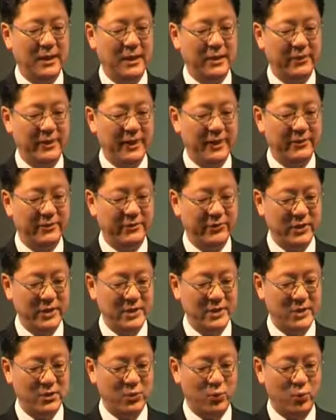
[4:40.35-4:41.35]
and at
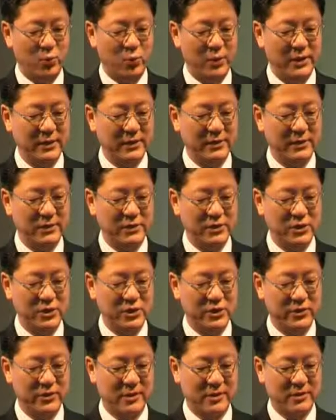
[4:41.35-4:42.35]
least one
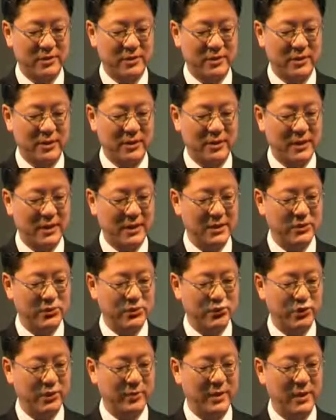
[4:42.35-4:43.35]
additional cell line
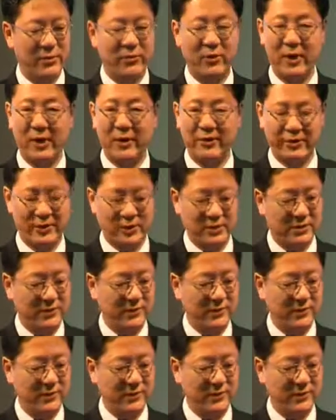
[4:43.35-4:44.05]
should be evaluated.